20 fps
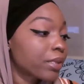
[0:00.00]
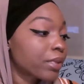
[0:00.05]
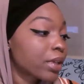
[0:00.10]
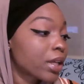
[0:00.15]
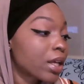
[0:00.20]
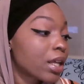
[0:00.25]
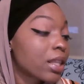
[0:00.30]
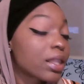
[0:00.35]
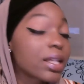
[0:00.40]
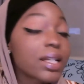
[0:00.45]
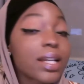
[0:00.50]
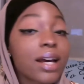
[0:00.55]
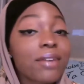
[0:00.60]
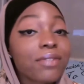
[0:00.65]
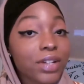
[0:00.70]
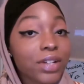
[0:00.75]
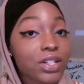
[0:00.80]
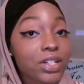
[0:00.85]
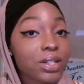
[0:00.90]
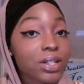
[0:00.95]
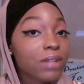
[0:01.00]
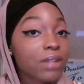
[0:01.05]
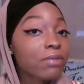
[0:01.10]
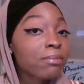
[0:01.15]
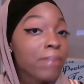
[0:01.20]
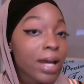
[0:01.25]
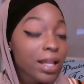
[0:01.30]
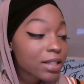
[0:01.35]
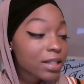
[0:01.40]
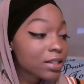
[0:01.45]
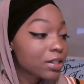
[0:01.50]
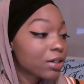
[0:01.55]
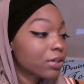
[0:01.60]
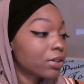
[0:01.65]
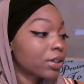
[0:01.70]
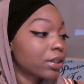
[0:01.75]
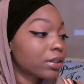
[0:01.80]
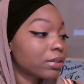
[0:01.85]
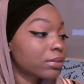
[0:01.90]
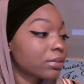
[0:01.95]
The definition of
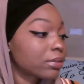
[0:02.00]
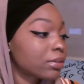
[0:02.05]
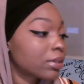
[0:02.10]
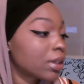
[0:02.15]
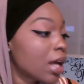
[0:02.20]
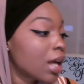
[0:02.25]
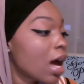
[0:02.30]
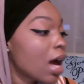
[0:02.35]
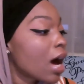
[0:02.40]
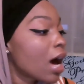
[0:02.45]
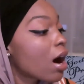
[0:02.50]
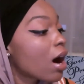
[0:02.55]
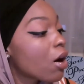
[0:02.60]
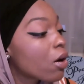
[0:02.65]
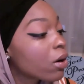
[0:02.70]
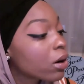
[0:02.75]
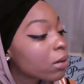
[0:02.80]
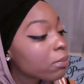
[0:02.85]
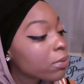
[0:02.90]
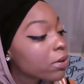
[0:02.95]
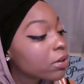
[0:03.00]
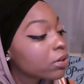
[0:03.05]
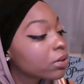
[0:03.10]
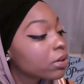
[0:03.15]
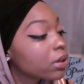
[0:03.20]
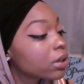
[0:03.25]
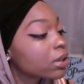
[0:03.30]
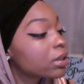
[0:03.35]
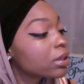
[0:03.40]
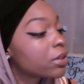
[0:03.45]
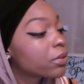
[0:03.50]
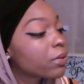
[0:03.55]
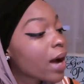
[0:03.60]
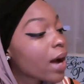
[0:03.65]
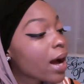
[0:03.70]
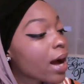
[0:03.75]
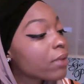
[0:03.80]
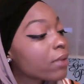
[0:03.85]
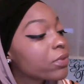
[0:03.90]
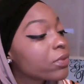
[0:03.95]
melatonin: a hormone
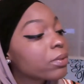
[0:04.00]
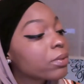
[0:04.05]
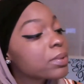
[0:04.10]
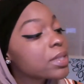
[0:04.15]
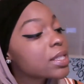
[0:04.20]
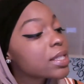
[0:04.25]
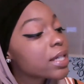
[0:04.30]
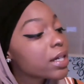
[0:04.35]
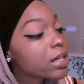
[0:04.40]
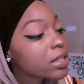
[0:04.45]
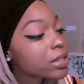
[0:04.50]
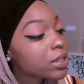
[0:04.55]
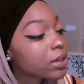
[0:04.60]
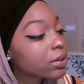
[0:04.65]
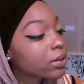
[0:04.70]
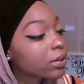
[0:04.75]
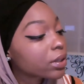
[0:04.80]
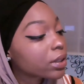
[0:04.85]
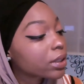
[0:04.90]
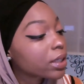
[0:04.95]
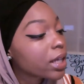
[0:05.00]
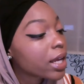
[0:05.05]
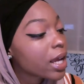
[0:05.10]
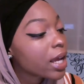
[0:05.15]
derived from serotonin